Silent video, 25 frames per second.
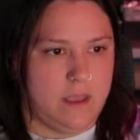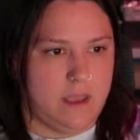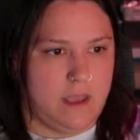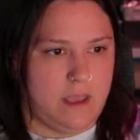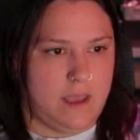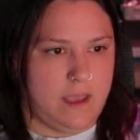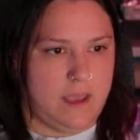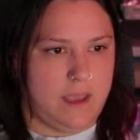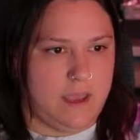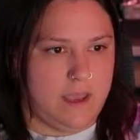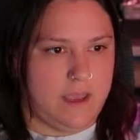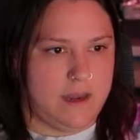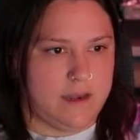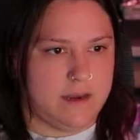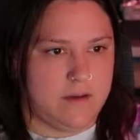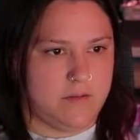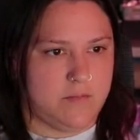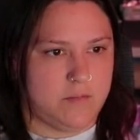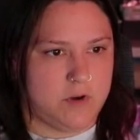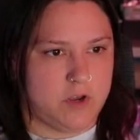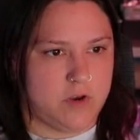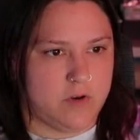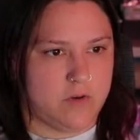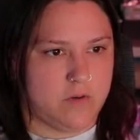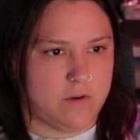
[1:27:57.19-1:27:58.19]
And now I'm
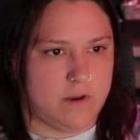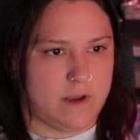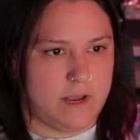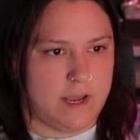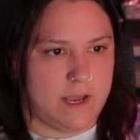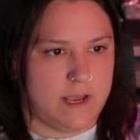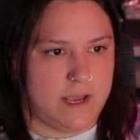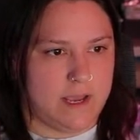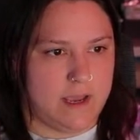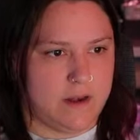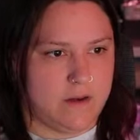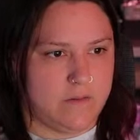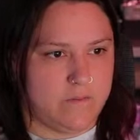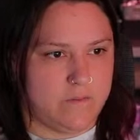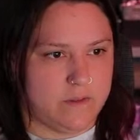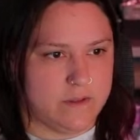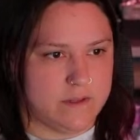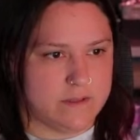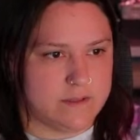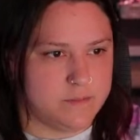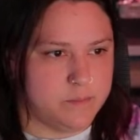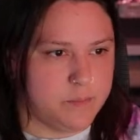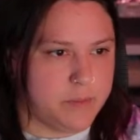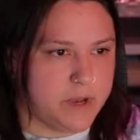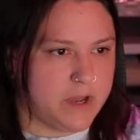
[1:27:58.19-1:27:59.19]
going to create kind of
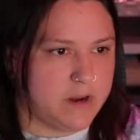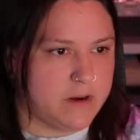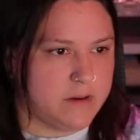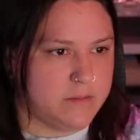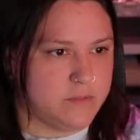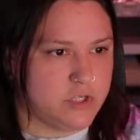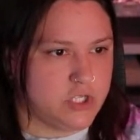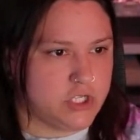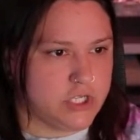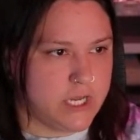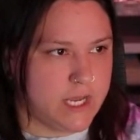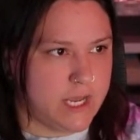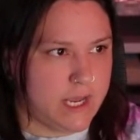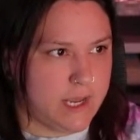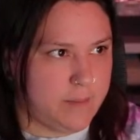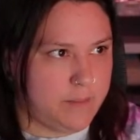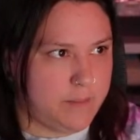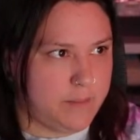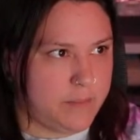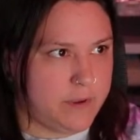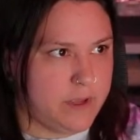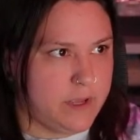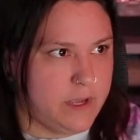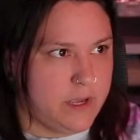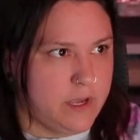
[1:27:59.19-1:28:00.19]
this bottom shape.
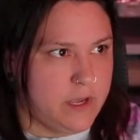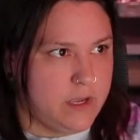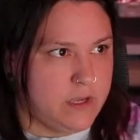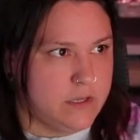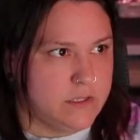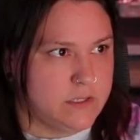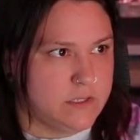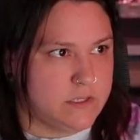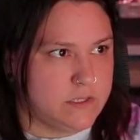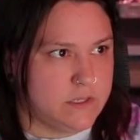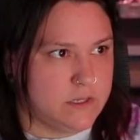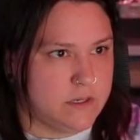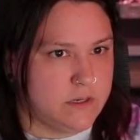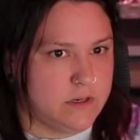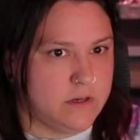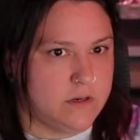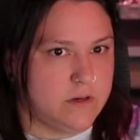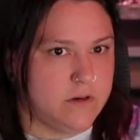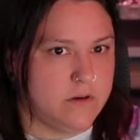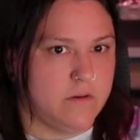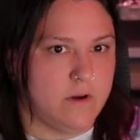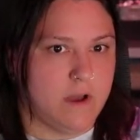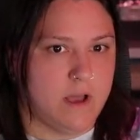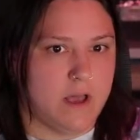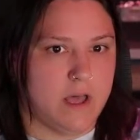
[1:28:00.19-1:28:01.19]

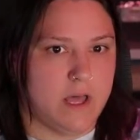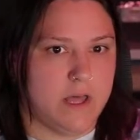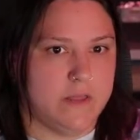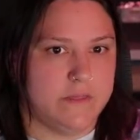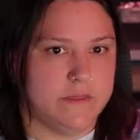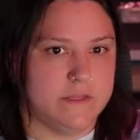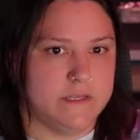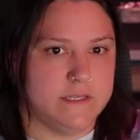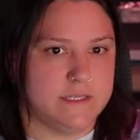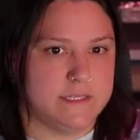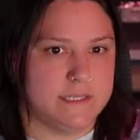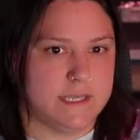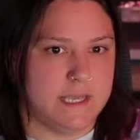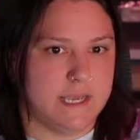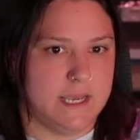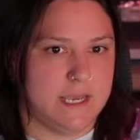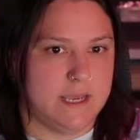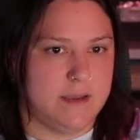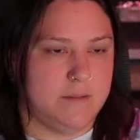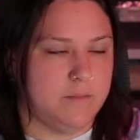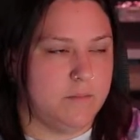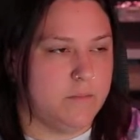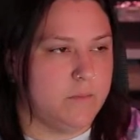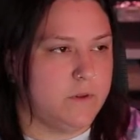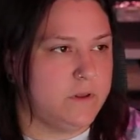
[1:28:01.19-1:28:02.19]
So on the
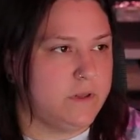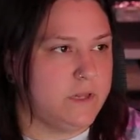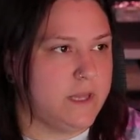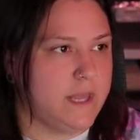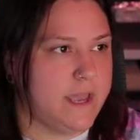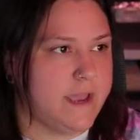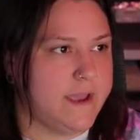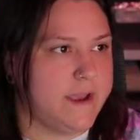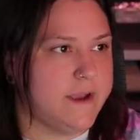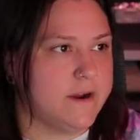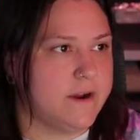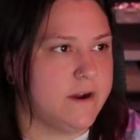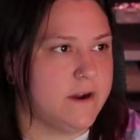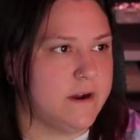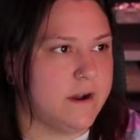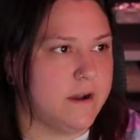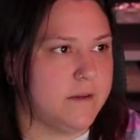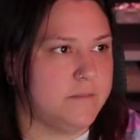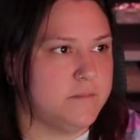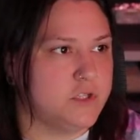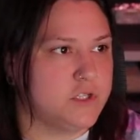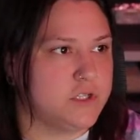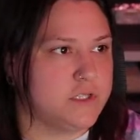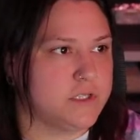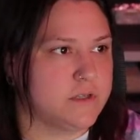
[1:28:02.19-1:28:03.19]
same layer,
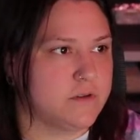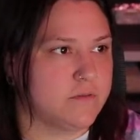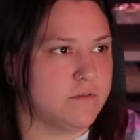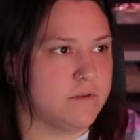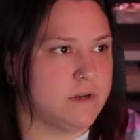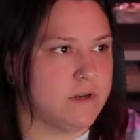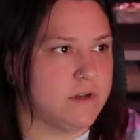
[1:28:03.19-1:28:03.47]
I'm just going to